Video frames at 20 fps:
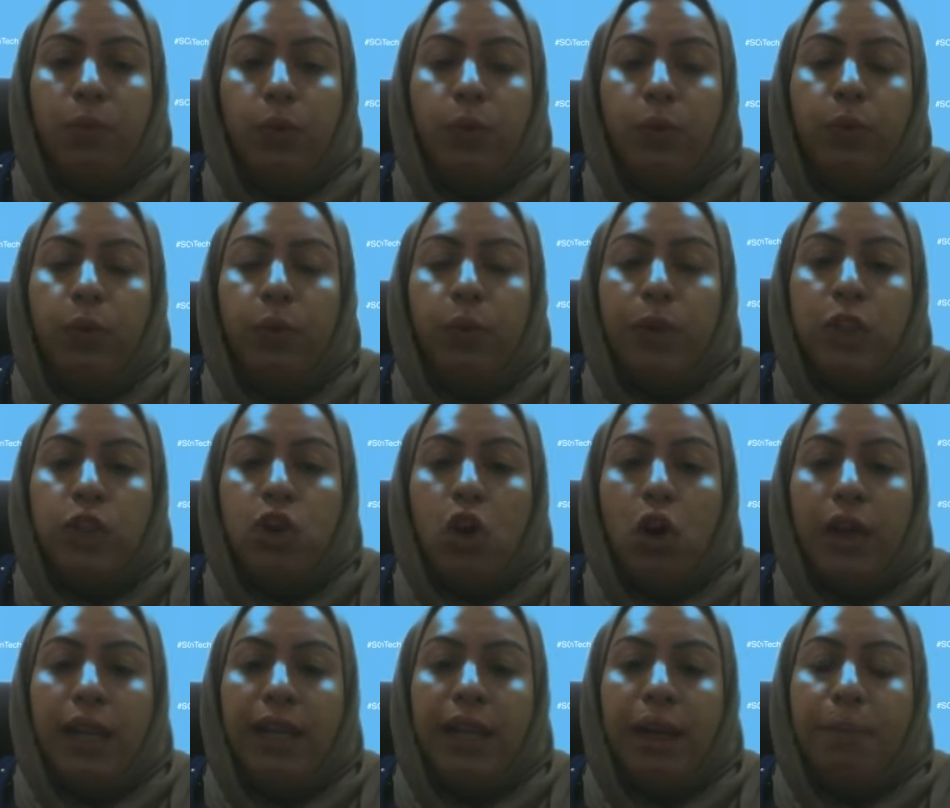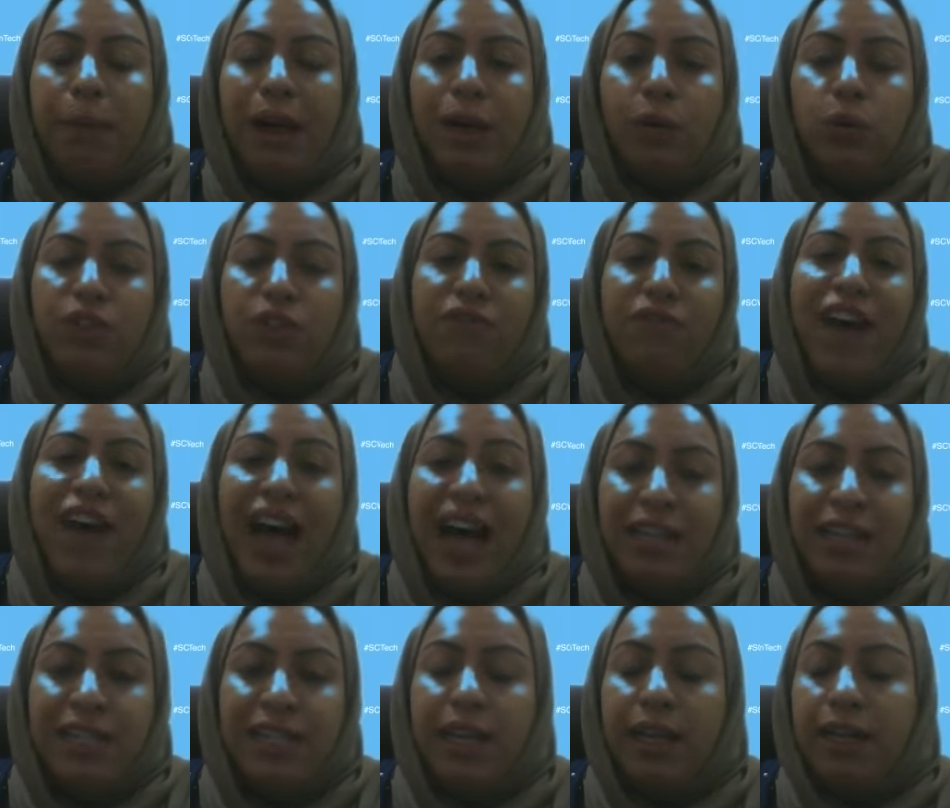we were talking about
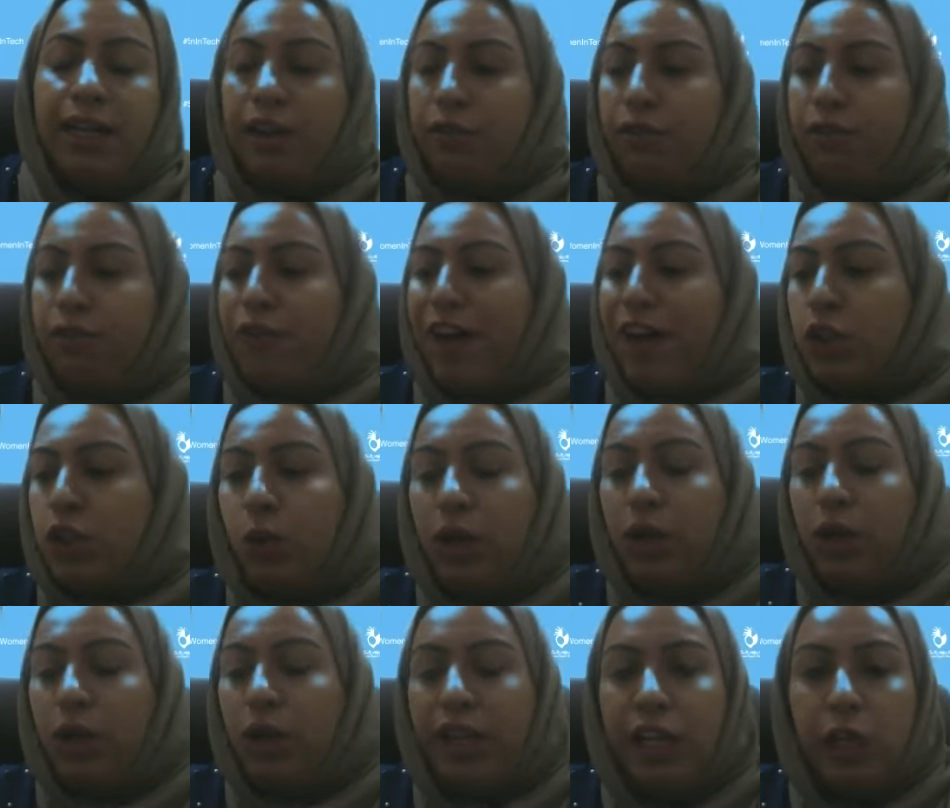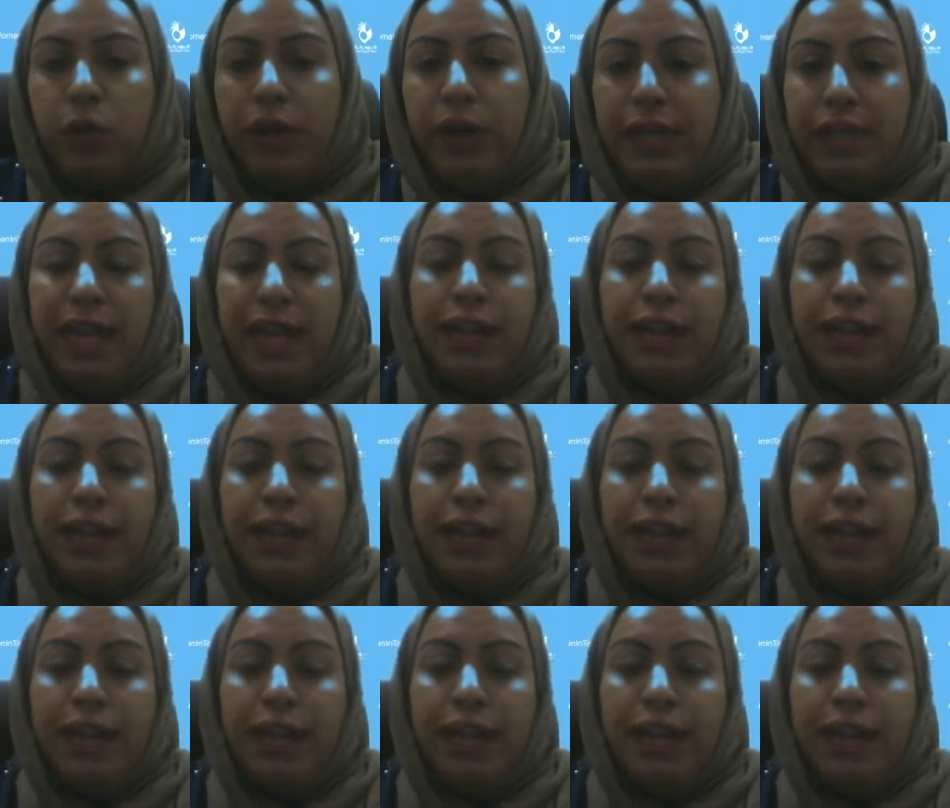VAT, and VAT will increase.